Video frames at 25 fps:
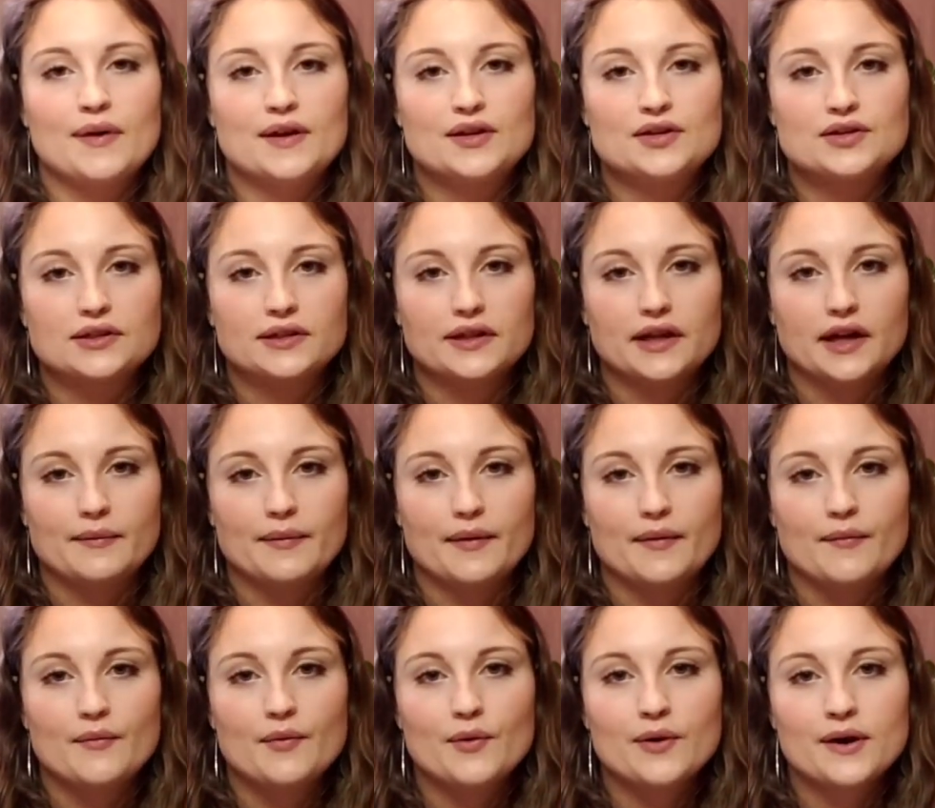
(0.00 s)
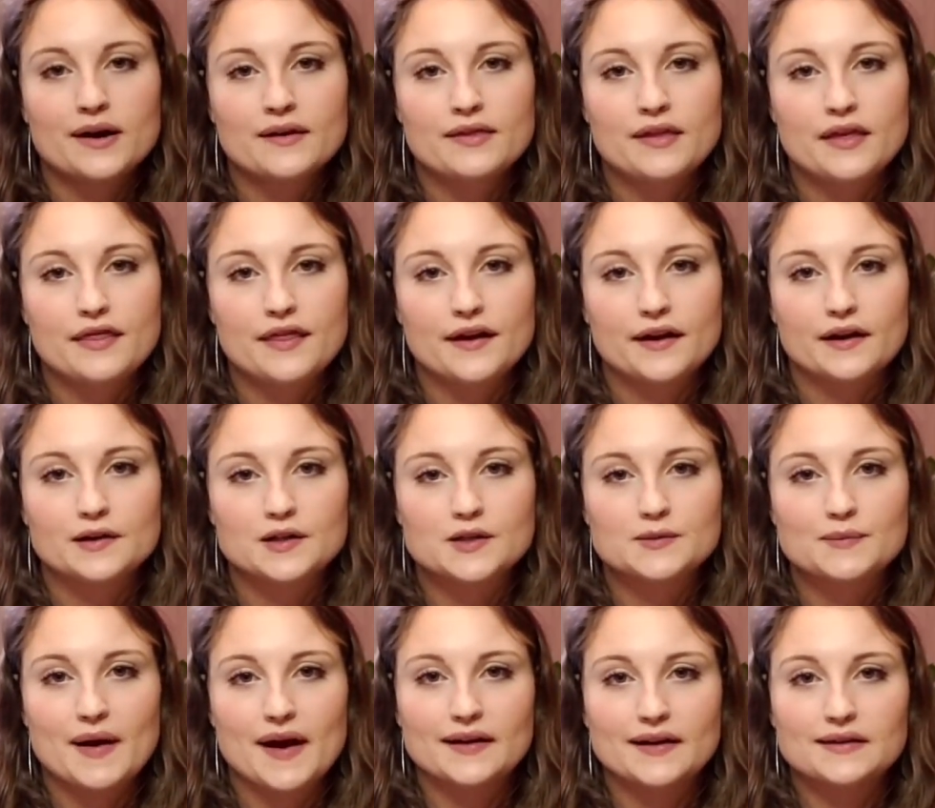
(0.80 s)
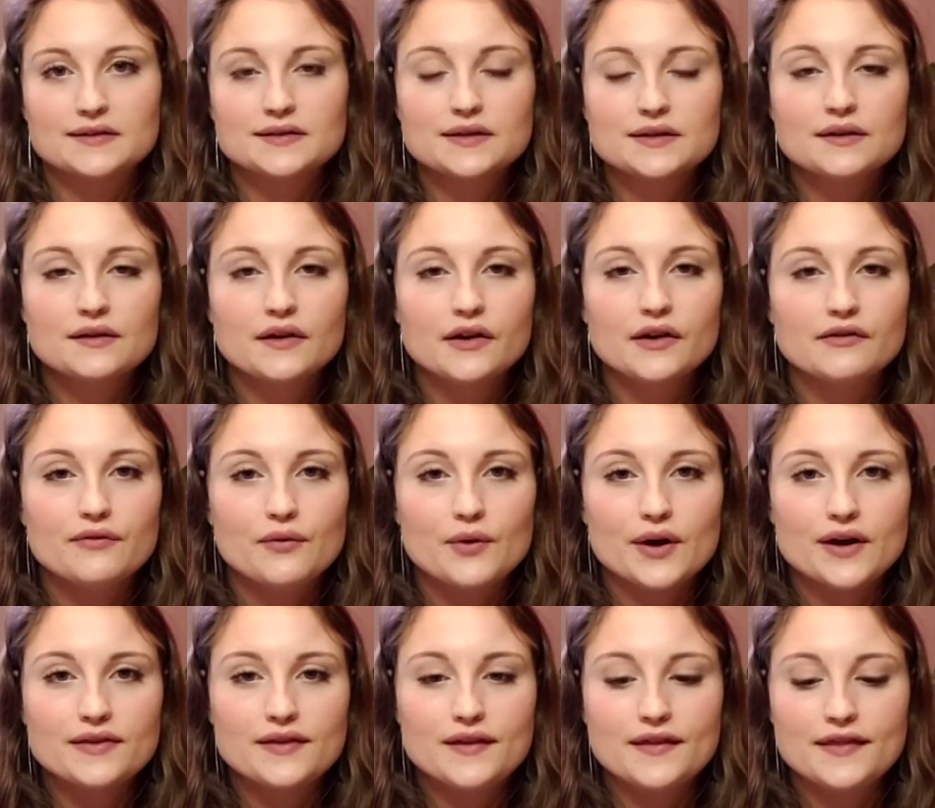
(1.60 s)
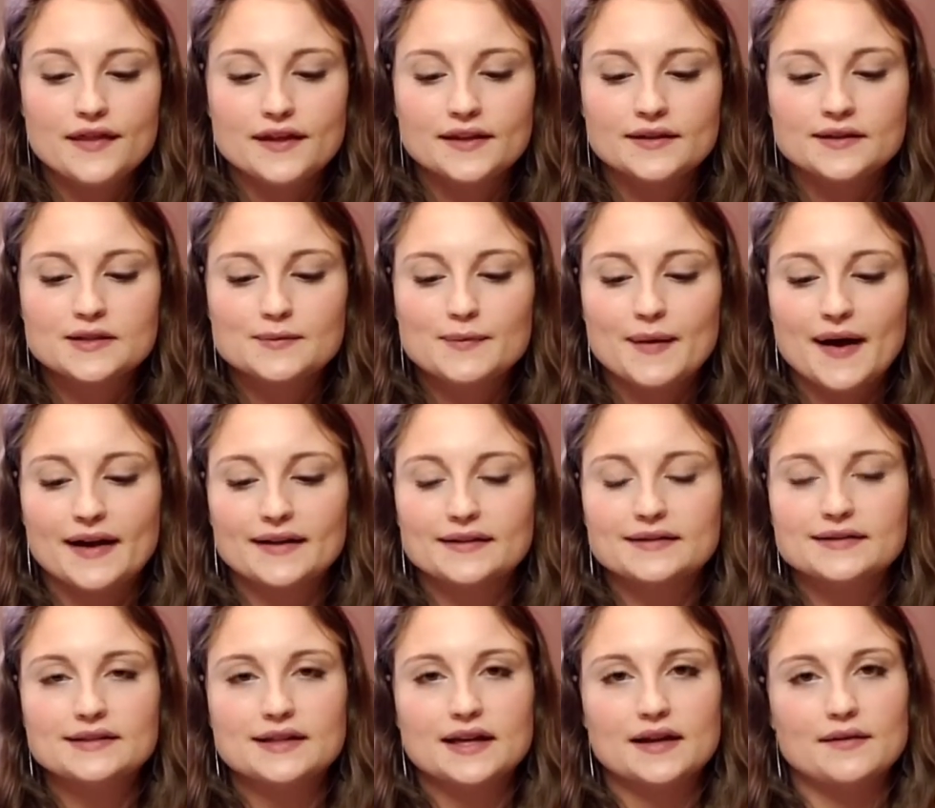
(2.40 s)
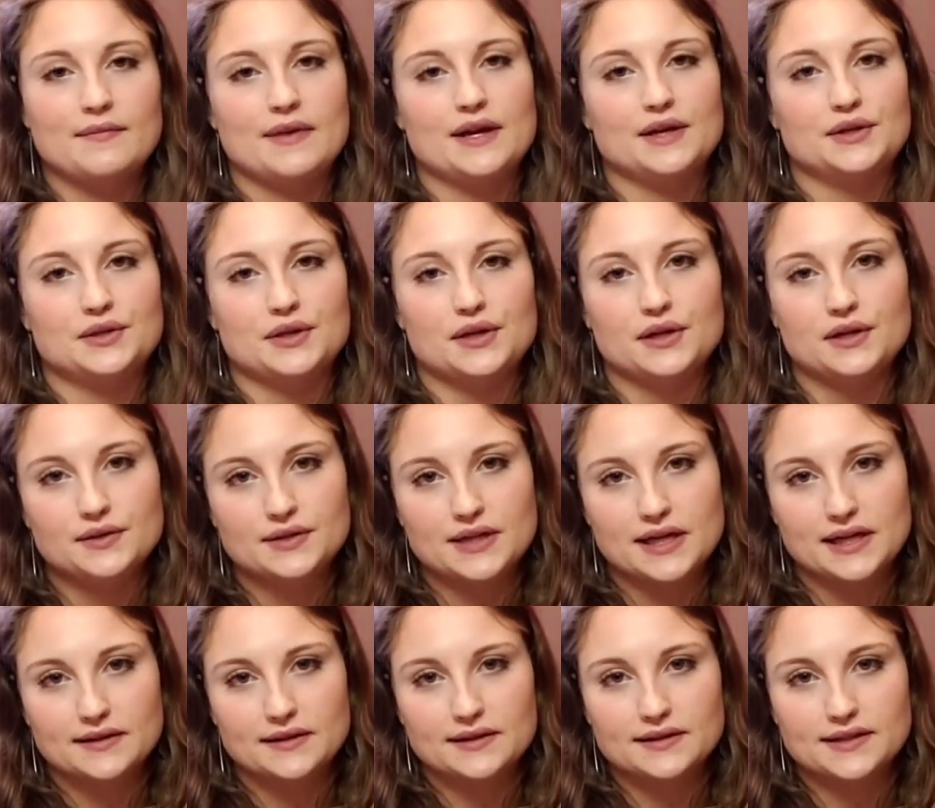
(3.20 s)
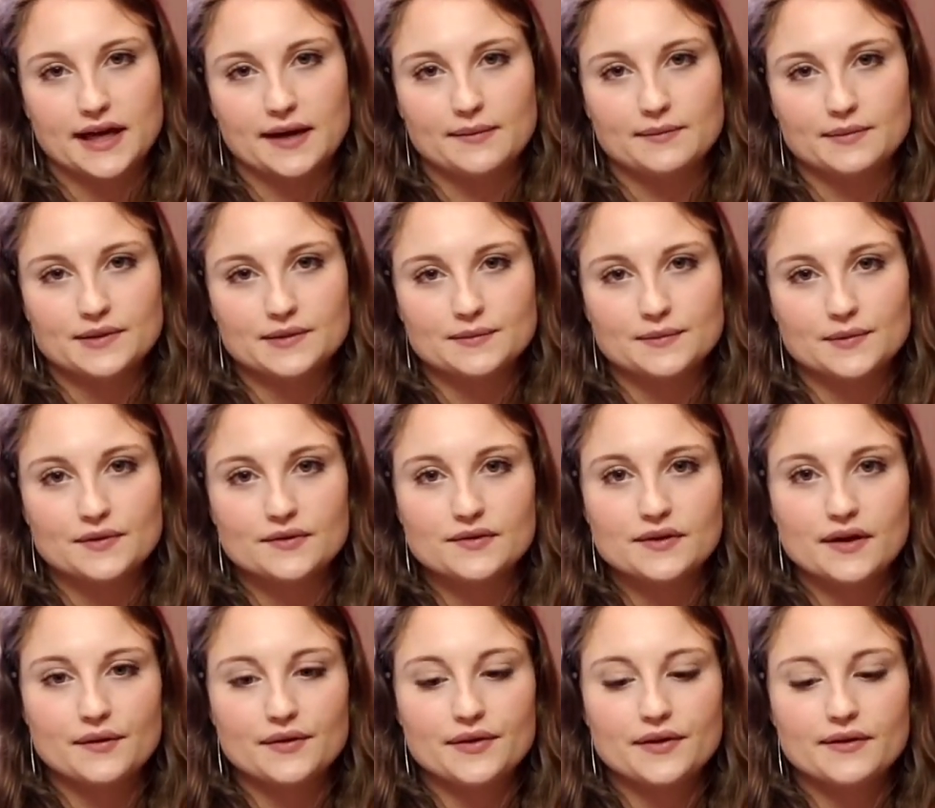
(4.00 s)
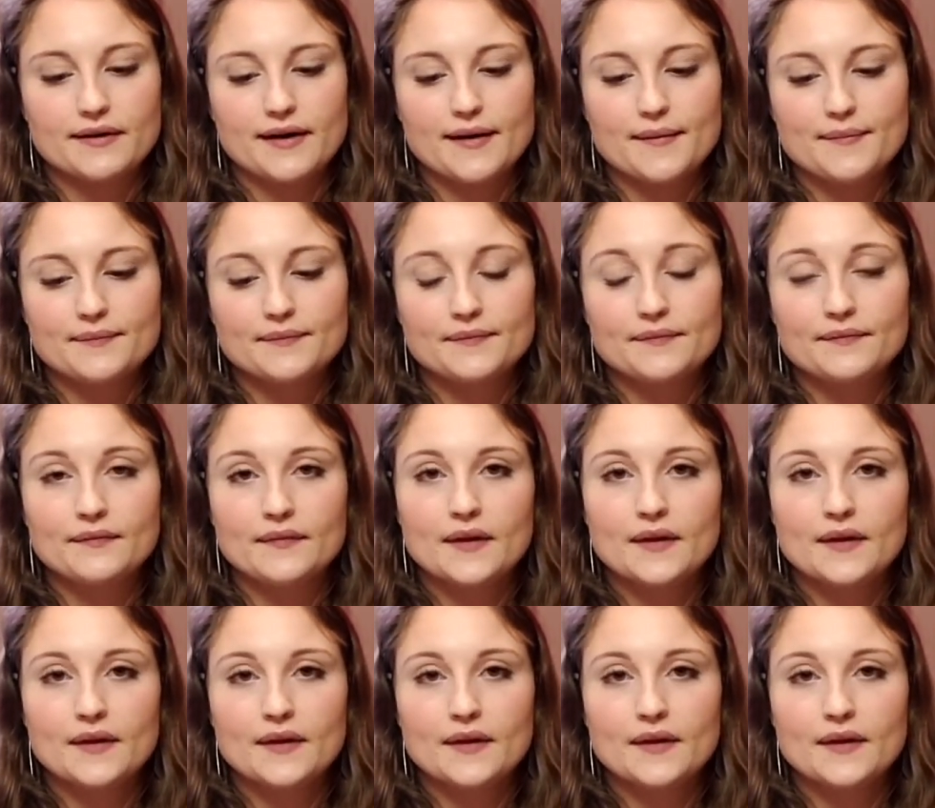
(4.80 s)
Pinch a little bit more in the thicker spots, avoid the thin spots, and make sure you take the time to smooth out the rib.